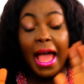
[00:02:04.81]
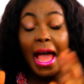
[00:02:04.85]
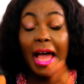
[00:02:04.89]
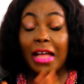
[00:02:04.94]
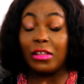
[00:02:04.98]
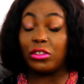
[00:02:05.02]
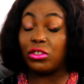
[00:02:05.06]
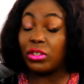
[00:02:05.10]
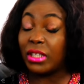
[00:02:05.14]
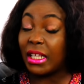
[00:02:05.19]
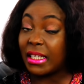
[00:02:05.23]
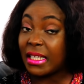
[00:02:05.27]

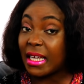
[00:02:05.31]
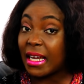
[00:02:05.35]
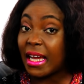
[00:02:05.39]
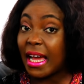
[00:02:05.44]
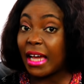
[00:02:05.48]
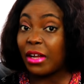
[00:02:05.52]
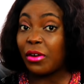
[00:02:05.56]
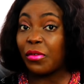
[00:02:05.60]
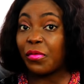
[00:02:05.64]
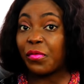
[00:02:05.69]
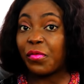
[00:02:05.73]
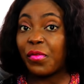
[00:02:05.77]
and Jonathan
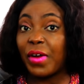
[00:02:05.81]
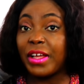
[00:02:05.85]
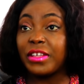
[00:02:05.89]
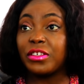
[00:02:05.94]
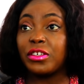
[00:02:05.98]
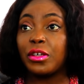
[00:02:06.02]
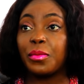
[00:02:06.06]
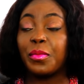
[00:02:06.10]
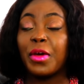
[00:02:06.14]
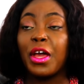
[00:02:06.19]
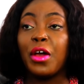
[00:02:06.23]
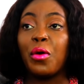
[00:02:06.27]
kind of
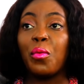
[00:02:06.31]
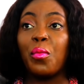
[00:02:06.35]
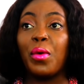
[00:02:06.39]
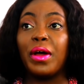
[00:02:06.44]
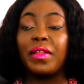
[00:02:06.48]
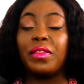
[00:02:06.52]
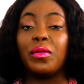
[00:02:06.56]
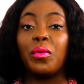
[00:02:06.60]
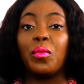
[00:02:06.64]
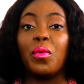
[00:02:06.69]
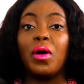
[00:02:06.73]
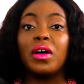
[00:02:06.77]
friendship
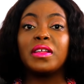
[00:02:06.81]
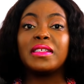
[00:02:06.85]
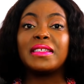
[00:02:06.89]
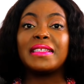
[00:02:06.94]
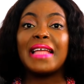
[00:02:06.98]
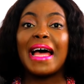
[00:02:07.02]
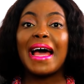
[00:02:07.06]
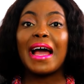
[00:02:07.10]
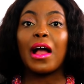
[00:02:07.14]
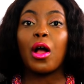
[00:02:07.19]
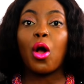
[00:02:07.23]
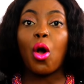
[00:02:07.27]
were the ones
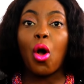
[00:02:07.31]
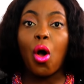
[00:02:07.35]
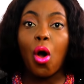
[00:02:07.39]
that